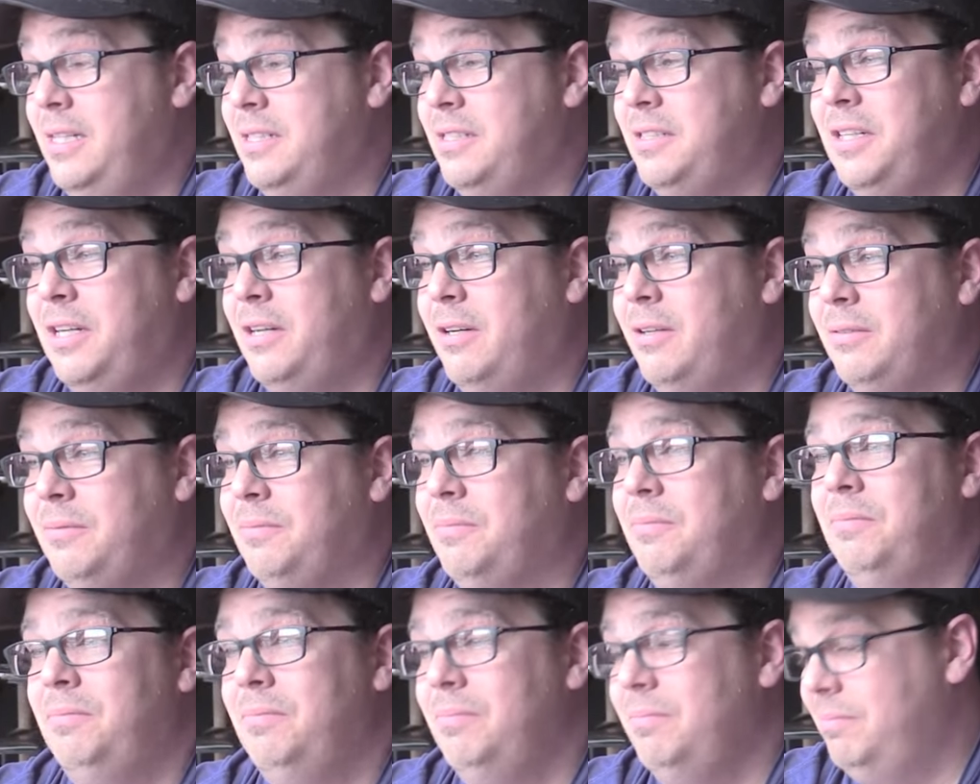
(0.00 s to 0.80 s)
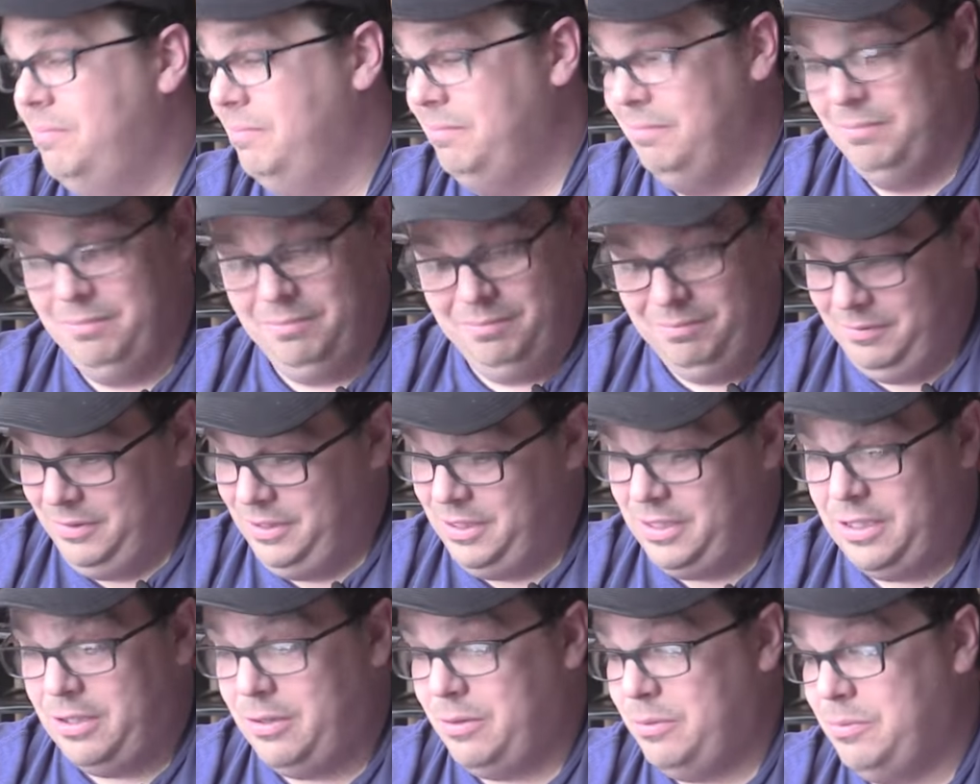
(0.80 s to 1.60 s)
as they're,
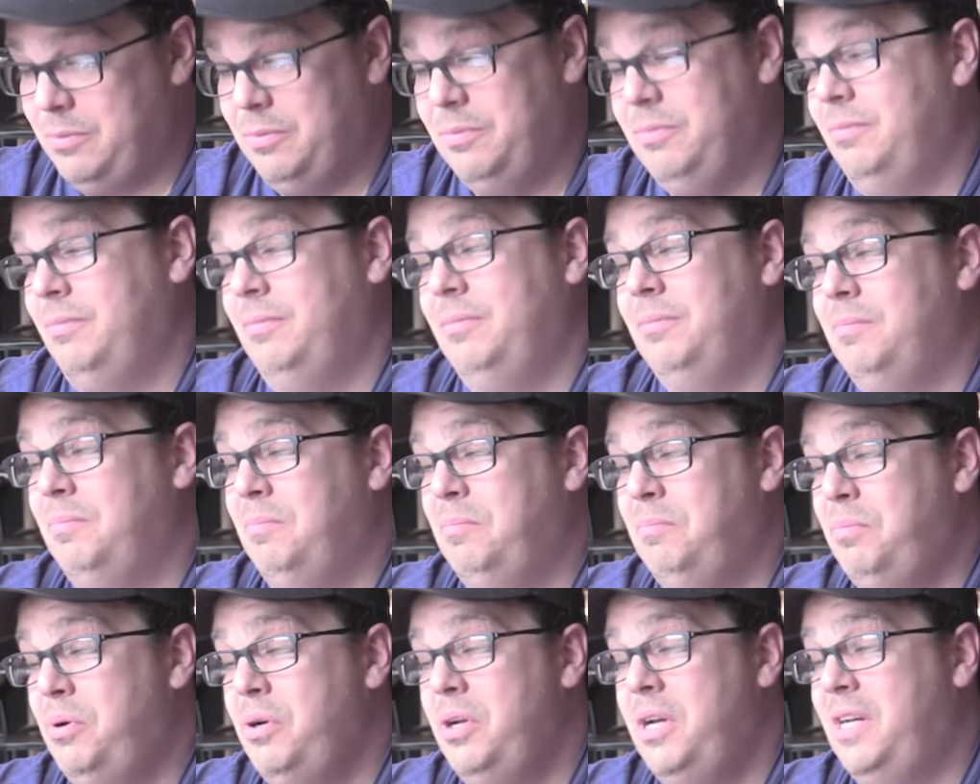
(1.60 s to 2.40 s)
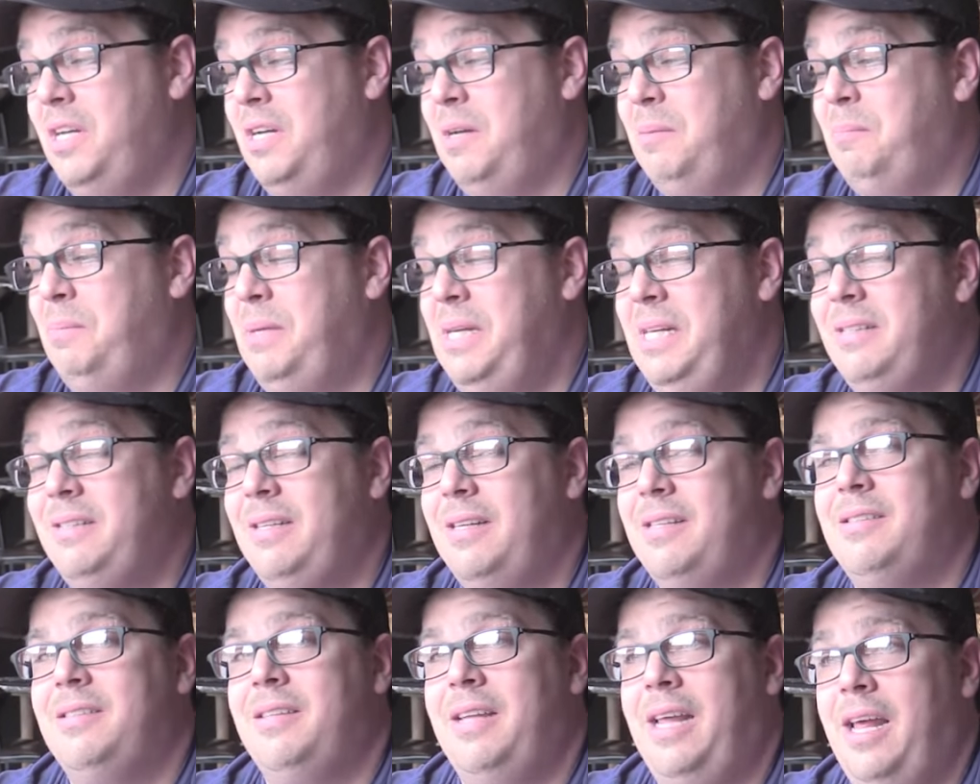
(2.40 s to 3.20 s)
you know, put into
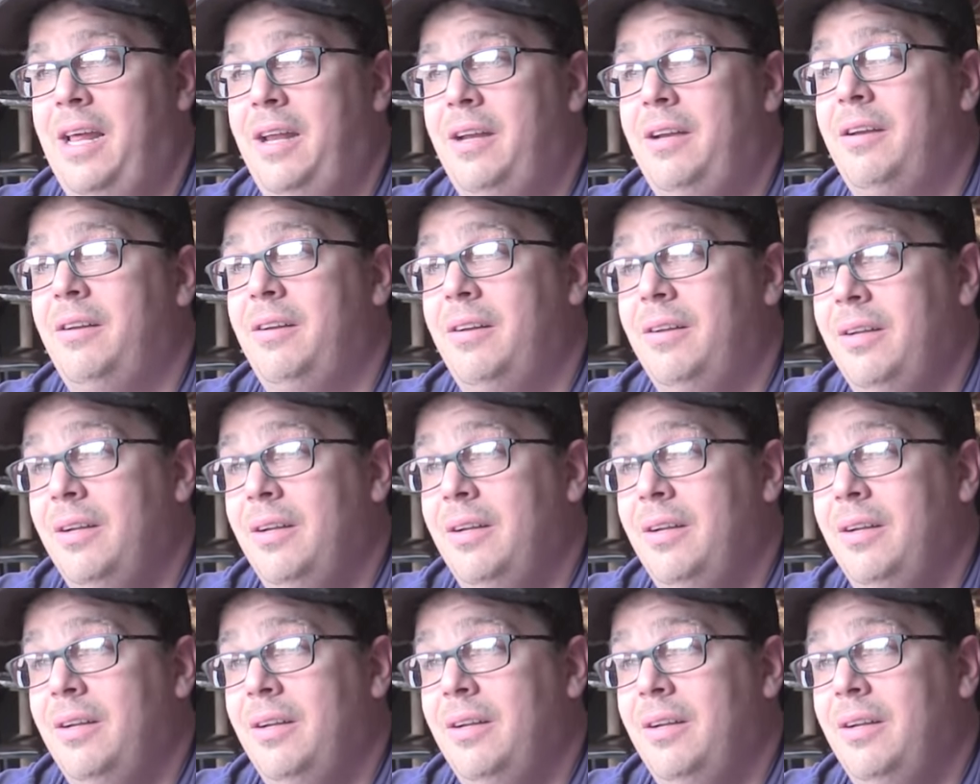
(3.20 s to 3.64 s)
Pizza Zen.